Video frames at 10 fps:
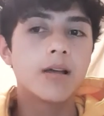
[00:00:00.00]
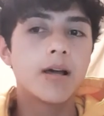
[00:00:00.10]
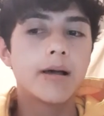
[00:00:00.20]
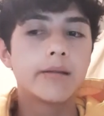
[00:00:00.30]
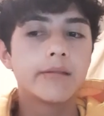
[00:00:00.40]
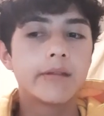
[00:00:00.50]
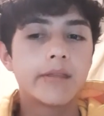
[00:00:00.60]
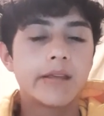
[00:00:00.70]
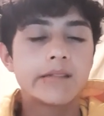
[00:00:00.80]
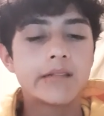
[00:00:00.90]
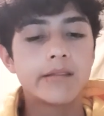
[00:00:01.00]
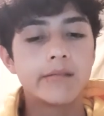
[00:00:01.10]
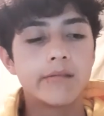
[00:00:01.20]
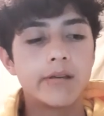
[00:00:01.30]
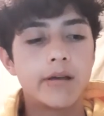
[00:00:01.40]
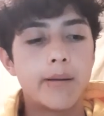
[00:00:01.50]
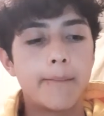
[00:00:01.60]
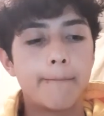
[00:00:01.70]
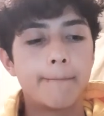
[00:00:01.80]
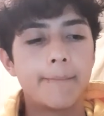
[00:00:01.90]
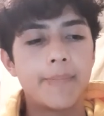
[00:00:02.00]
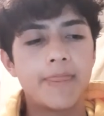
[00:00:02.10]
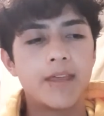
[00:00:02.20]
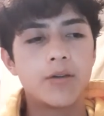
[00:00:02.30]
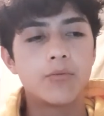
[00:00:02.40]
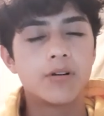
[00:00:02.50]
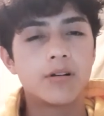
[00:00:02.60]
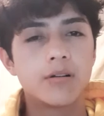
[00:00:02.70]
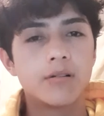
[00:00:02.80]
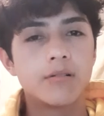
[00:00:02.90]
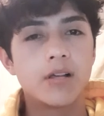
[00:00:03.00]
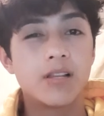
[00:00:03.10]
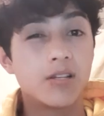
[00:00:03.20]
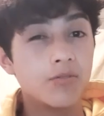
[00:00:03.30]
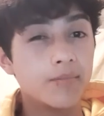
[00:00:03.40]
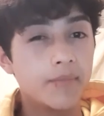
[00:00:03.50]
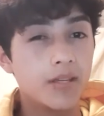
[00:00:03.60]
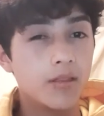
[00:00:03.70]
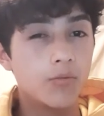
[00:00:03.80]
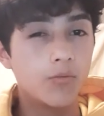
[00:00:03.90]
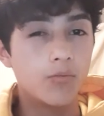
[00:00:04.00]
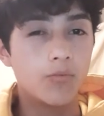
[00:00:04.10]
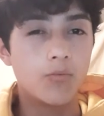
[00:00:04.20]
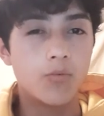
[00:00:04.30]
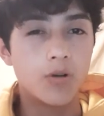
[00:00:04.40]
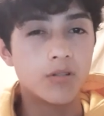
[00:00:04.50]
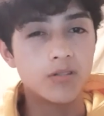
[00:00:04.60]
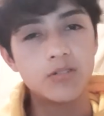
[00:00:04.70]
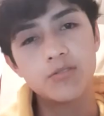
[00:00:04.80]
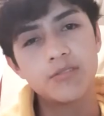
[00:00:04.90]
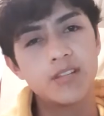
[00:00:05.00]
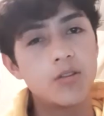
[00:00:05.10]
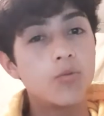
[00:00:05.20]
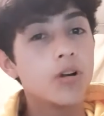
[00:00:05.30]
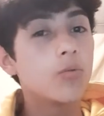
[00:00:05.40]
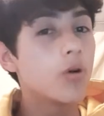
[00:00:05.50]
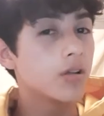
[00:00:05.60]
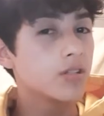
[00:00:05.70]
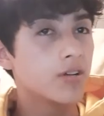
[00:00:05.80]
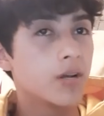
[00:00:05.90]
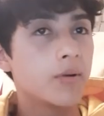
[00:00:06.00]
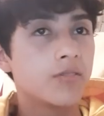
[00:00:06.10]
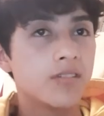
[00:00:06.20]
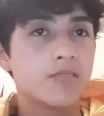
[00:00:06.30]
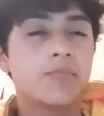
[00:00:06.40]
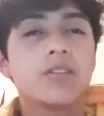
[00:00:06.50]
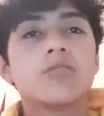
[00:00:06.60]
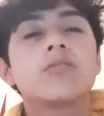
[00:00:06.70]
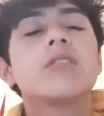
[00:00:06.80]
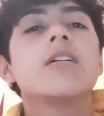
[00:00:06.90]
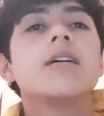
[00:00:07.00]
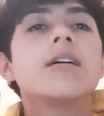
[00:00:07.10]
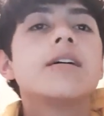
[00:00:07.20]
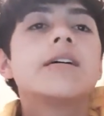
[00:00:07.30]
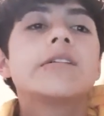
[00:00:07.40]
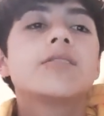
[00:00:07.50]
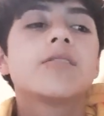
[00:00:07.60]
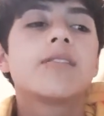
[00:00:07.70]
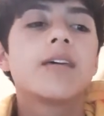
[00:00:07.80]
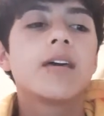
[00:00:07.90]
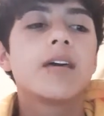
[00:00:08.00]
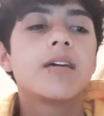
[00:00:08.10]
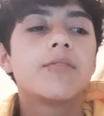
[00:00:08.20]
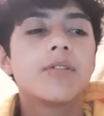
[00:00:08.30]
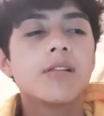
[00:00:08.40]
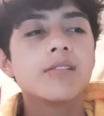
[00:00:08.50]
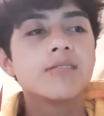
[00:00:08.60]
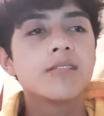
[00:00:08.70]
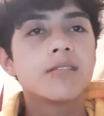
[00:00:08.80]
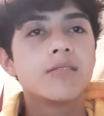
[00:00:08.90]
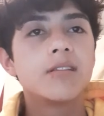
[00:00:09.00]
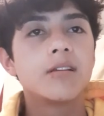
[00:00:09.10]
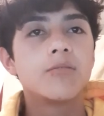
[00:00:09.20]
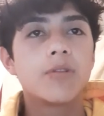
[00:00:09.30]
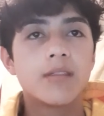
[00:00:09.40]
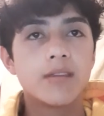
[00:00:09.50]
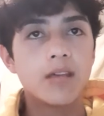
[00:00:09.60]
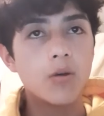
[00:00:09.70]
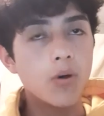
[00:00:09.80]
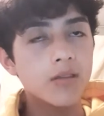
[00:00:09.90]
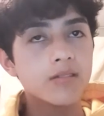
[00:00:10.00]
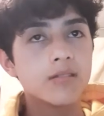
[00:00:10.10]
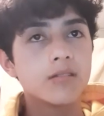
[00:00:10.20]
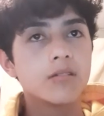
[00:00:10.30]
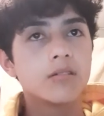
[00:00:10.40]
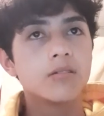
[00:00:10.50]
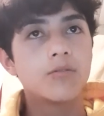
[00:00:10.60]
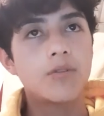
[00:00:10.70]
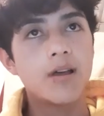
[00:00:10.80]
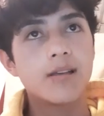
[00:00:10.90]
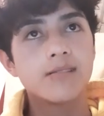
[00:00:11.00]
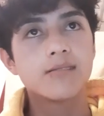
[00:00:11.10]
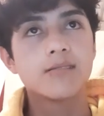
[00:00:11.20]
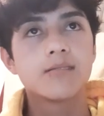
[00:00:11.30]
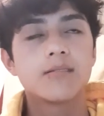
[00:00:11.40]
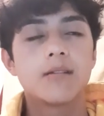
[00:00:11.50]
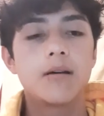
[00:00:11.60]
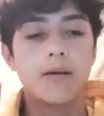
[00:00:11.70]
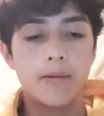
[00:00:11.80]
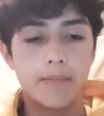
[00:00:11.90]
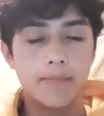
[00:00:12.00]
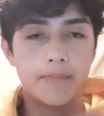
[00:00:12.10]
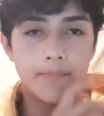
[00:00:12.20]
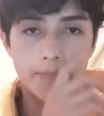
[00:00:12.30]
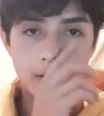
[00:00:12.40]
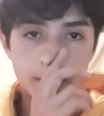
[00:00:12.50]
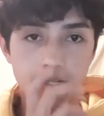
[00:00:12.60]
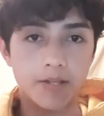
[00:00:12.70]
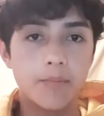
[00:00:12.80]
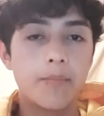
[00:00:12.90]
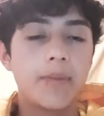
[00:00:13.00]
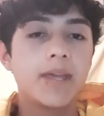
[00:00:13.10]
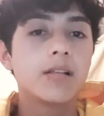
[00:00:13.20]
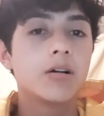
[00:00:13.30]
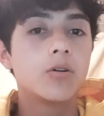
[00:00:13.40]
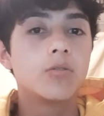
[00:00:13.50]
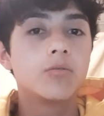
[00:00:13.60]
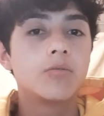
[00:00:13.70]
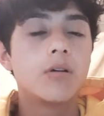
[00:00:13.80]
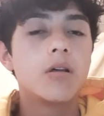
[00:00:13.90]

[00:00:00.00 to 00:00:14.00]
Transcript: And the thing is that um, they were a little bit, one, or they were wondering about this picture so they realized that they, when they wanted to rest, um, under the pillow